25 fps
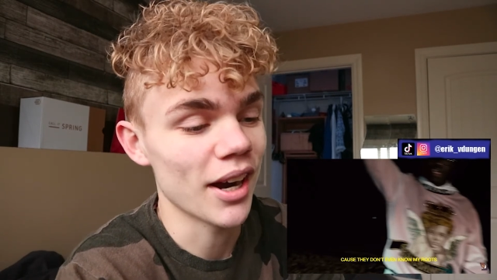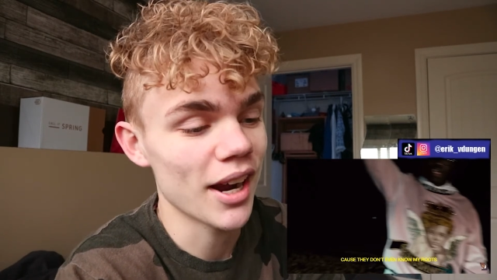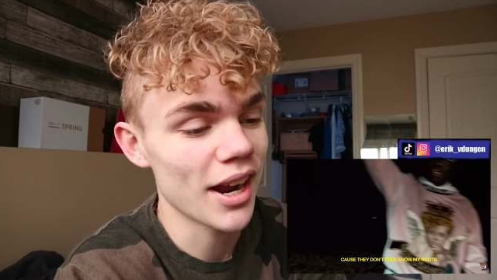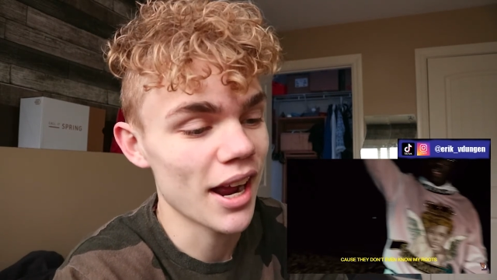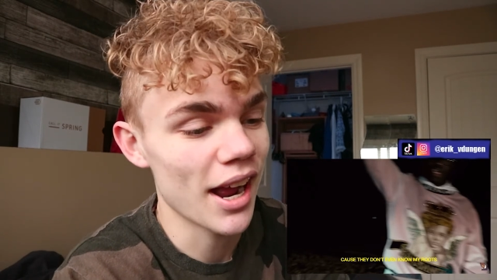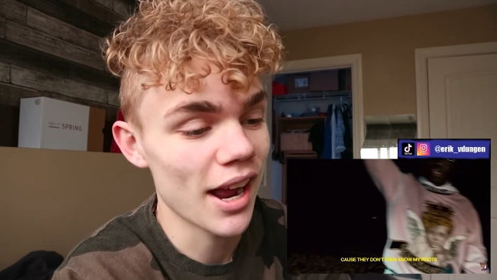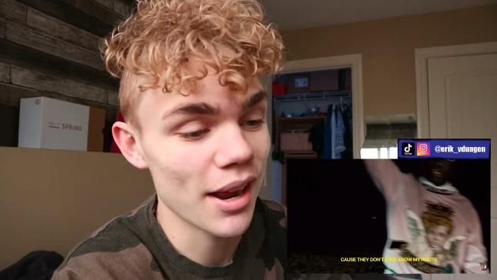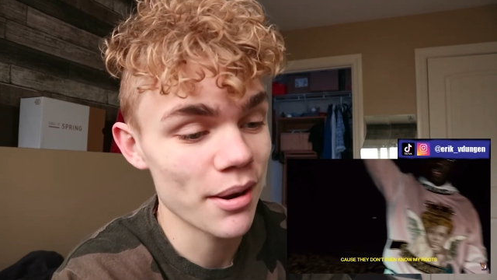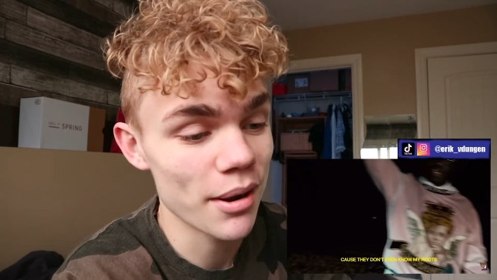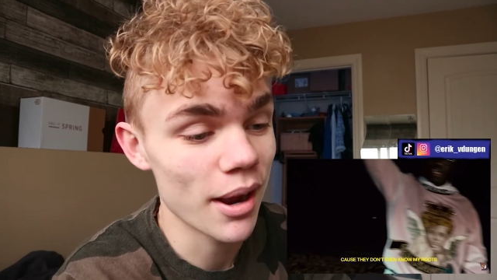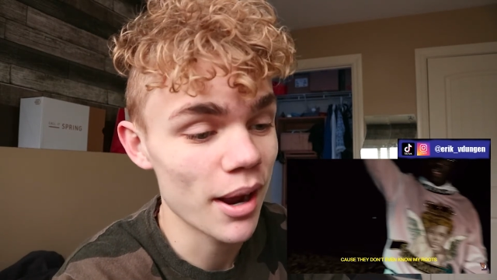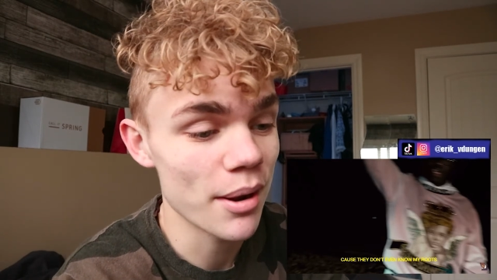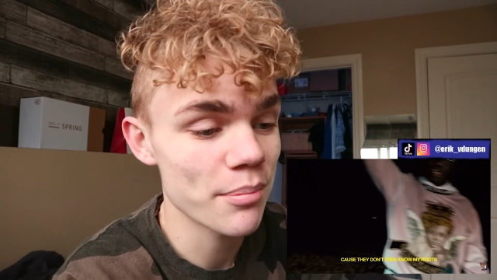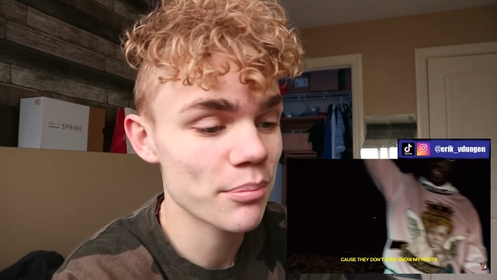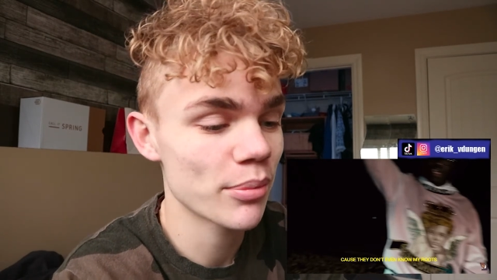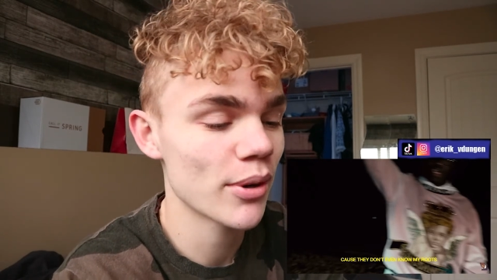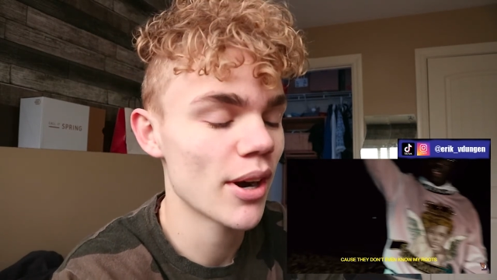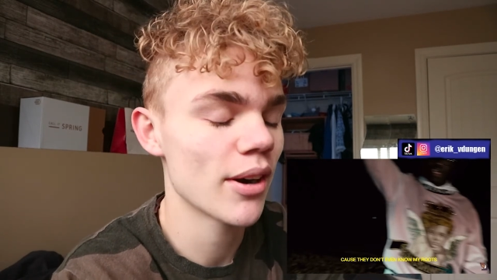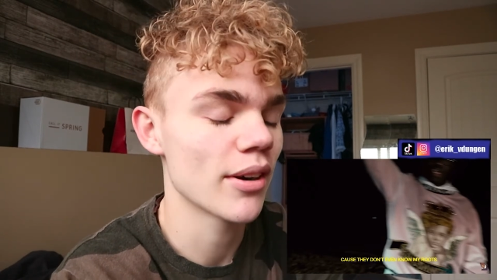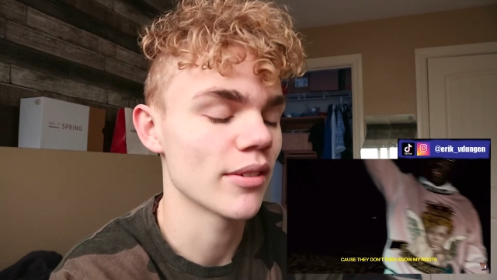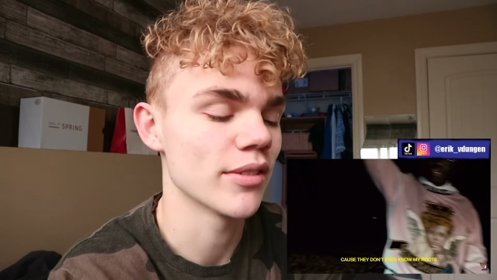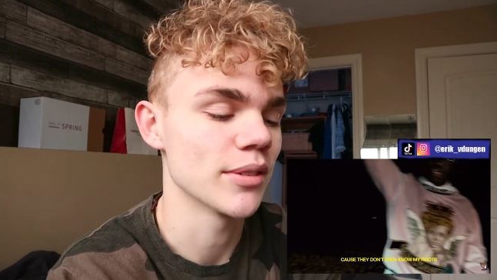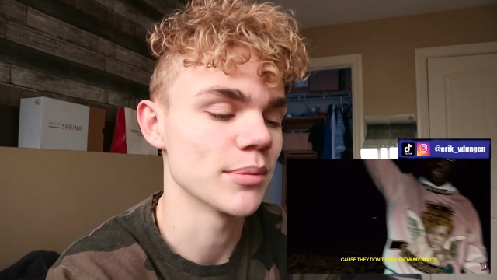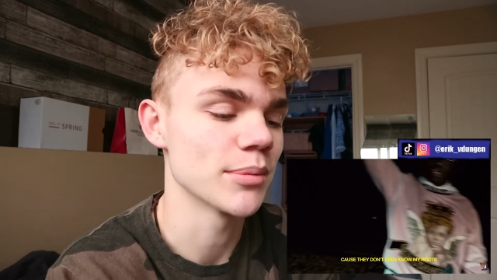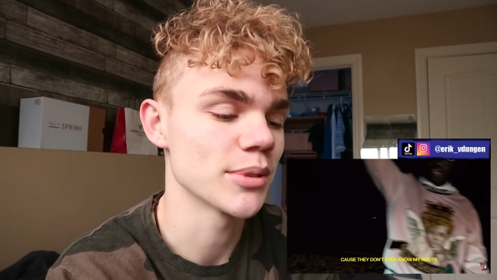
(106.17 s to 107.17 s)
I'm
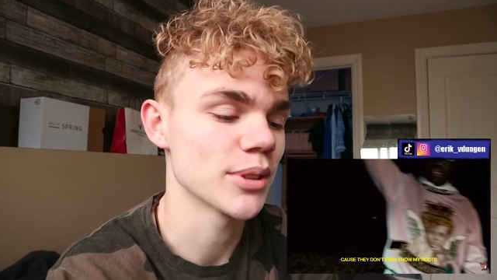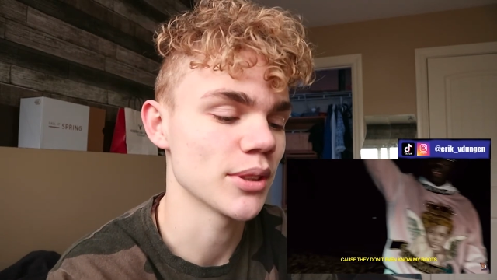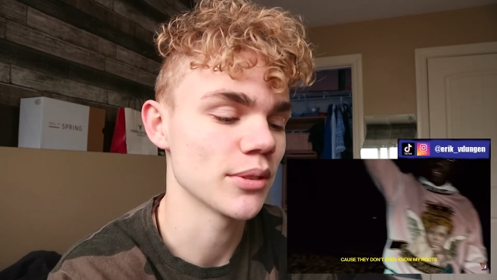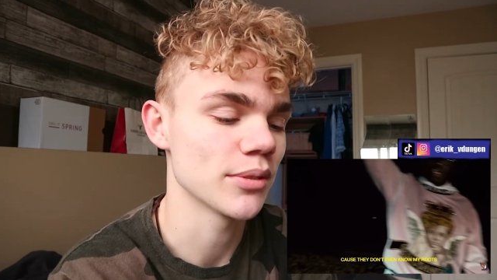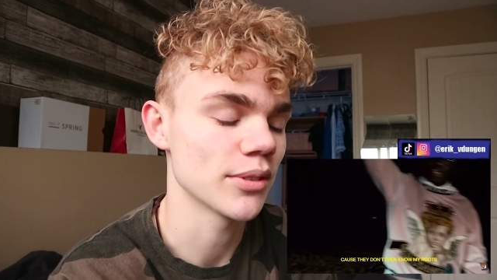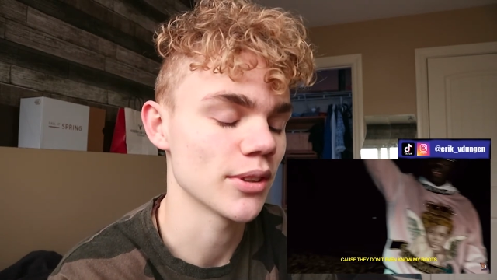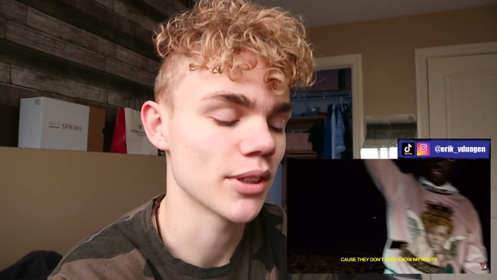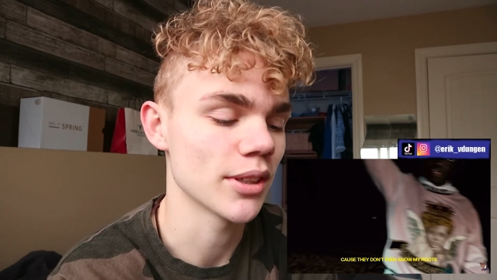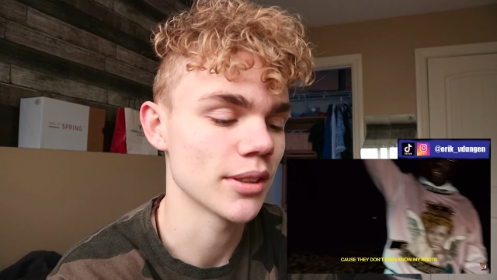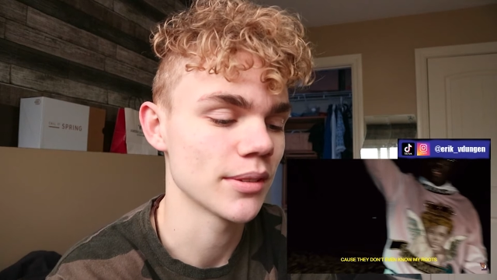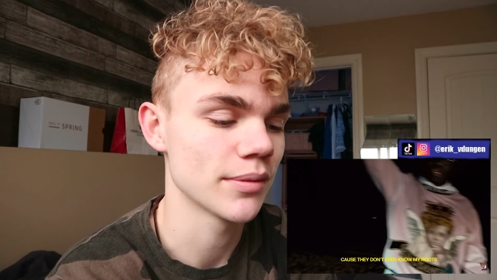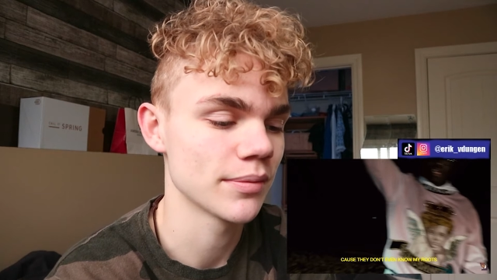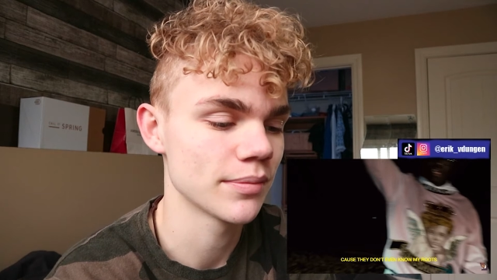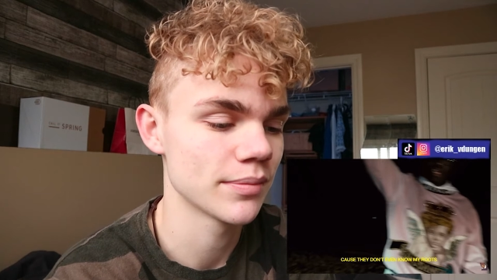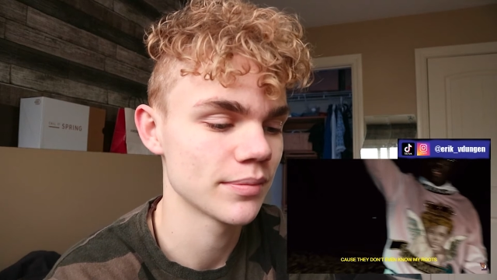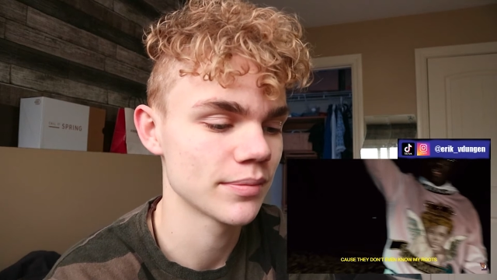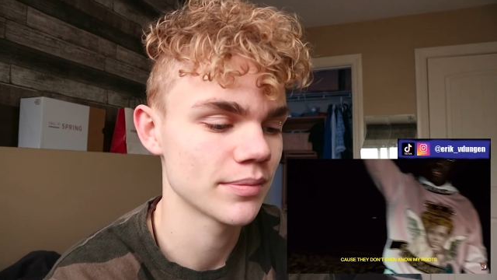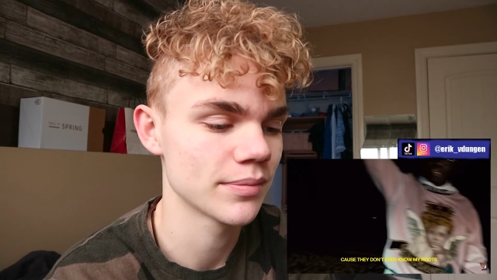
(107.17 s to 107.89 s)
proud of him so far.